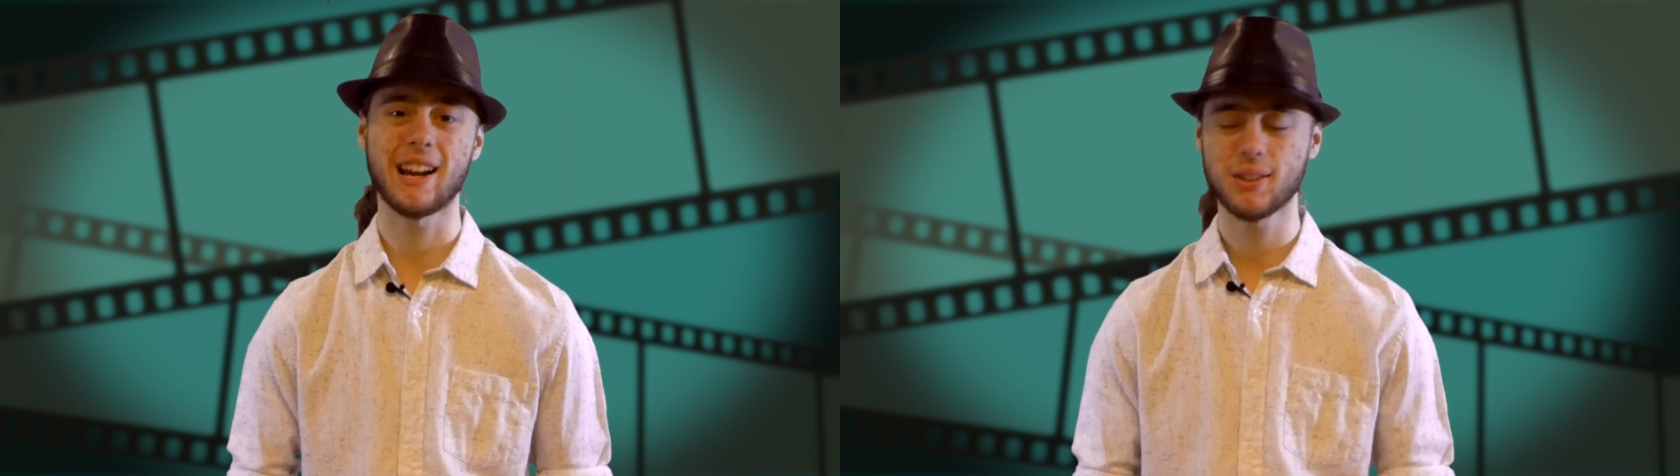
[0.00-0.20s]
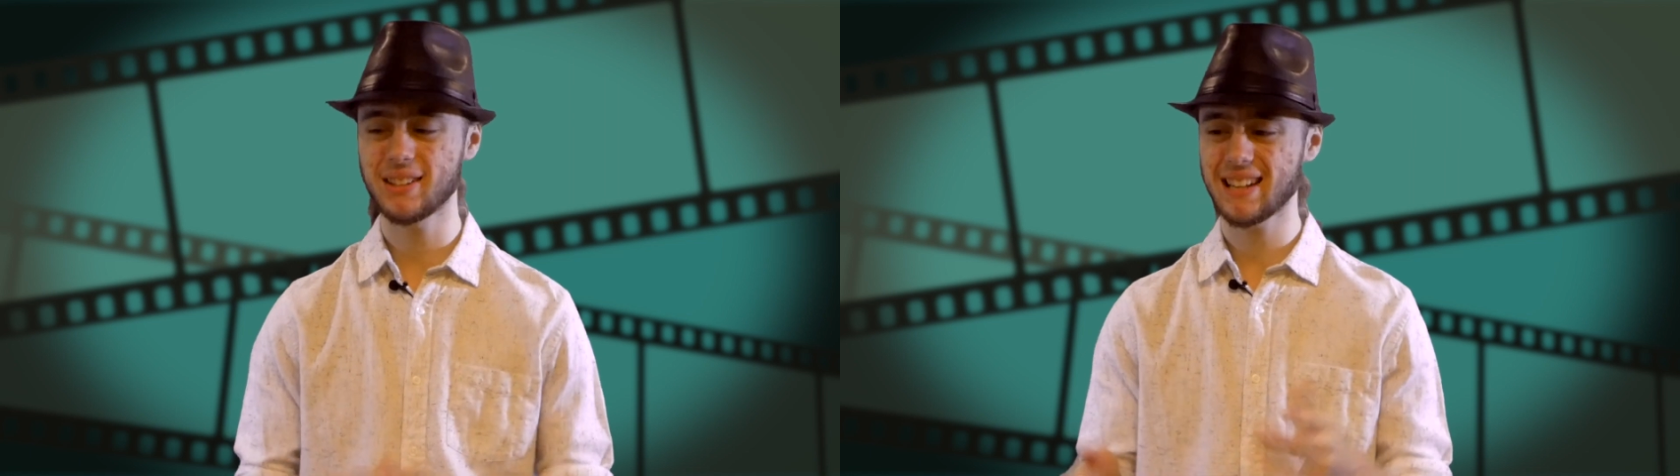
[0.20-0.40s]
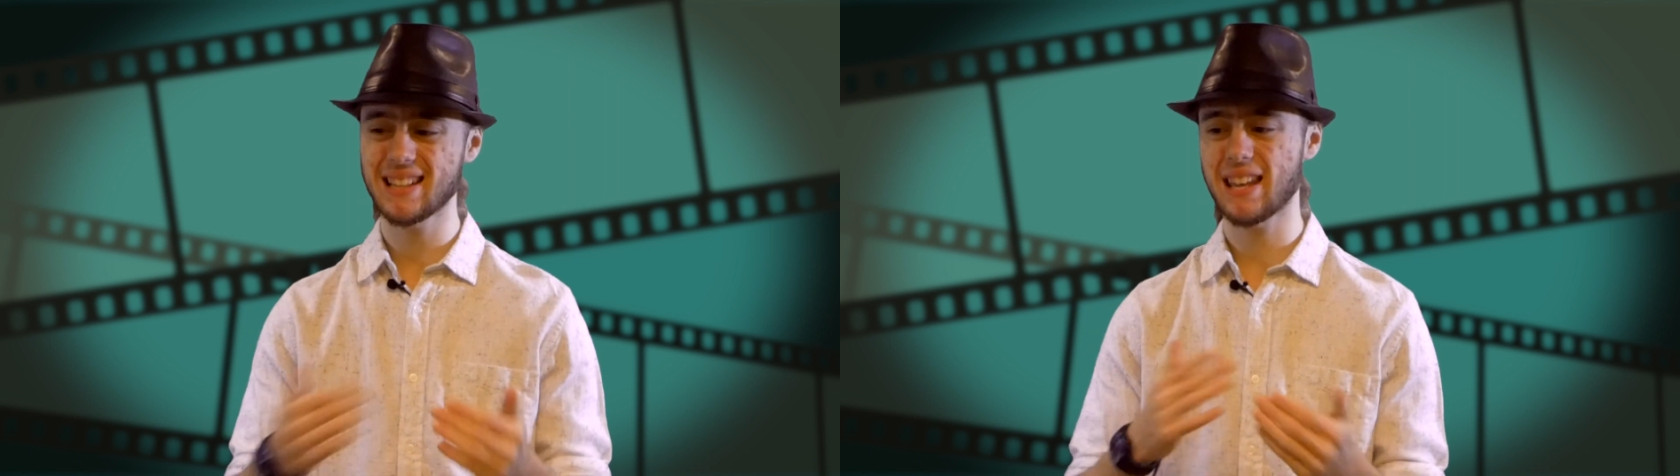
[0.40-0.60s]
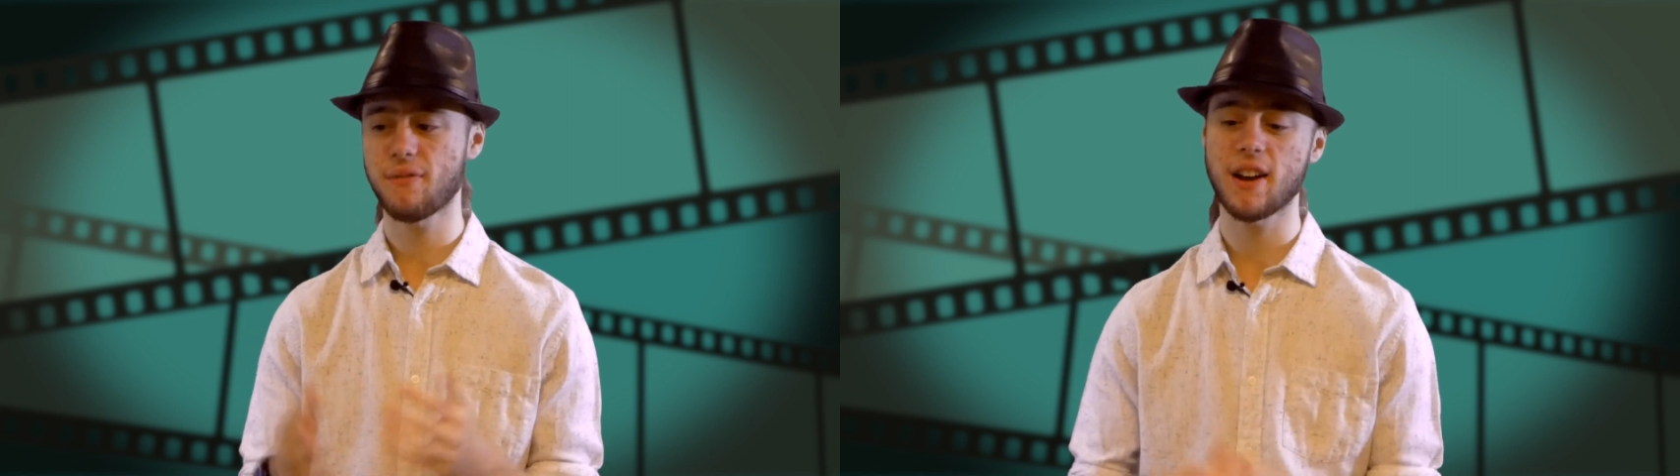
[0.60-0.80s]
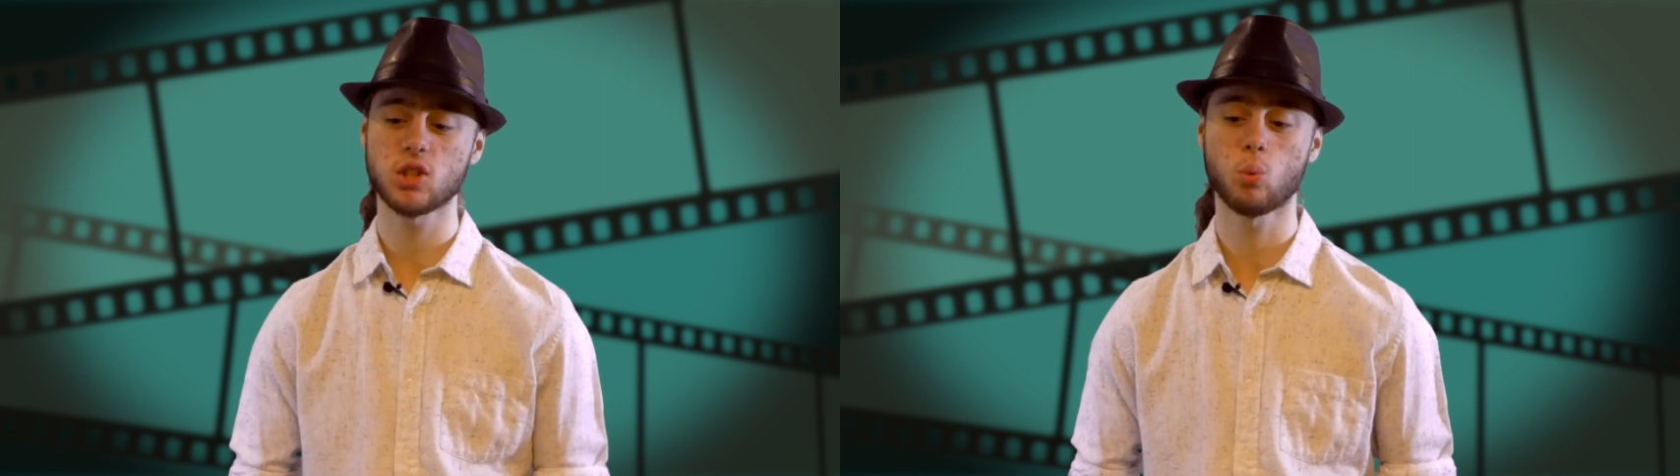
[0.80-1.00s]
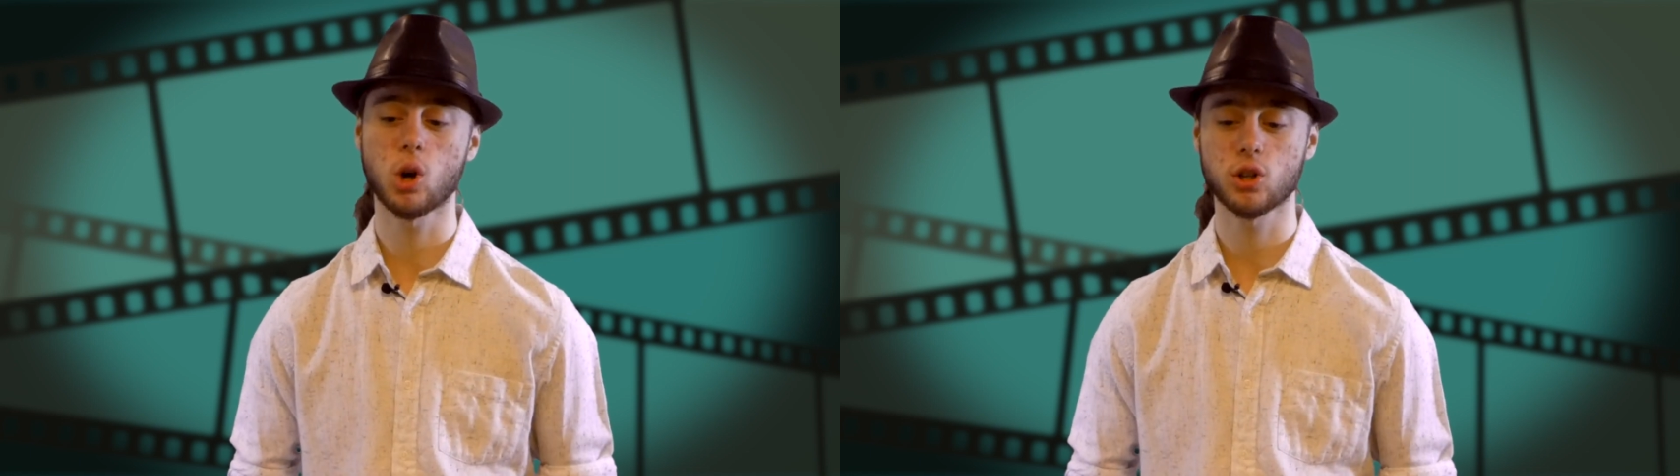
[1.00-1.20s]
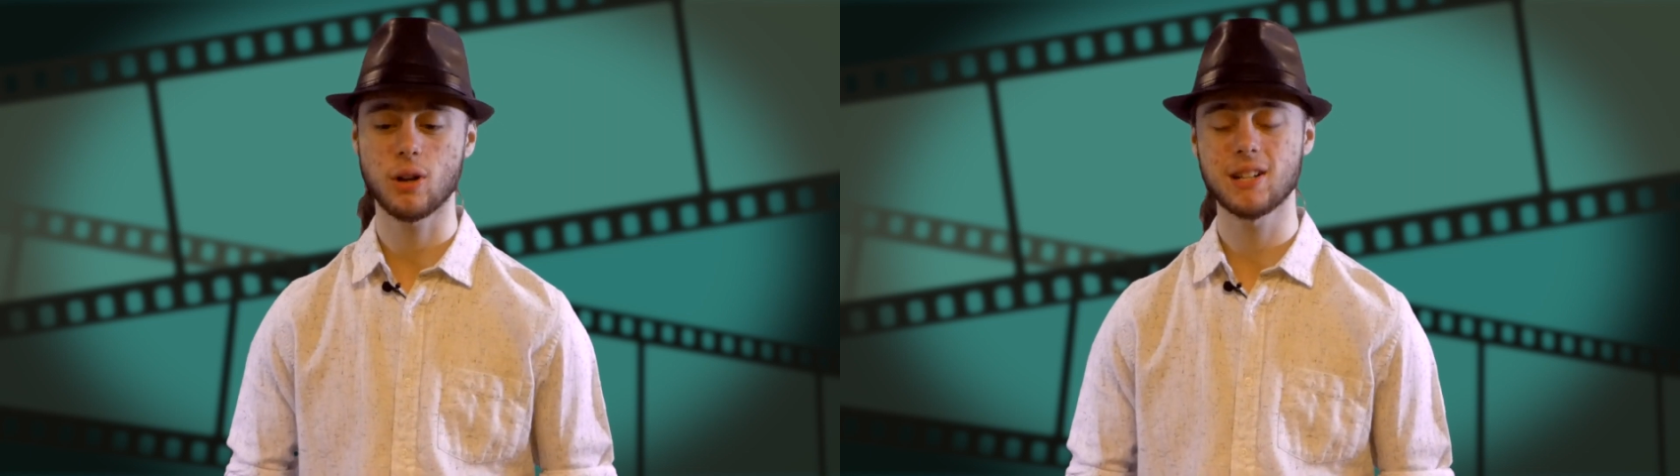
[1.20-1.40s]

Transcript: I couldn't get the effect to work,